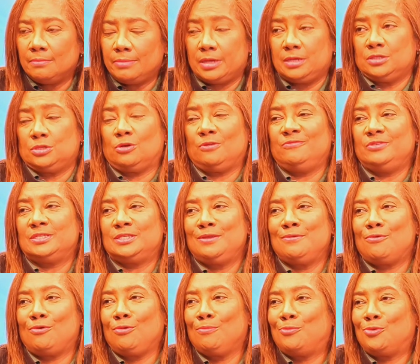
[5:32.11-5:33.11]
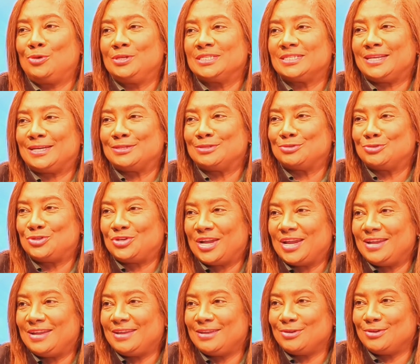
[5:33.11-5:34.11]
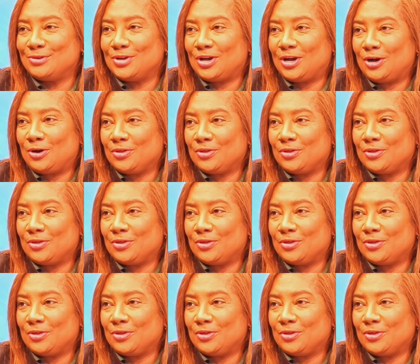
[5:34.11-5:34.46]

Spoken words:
But it obviously all boils down to training,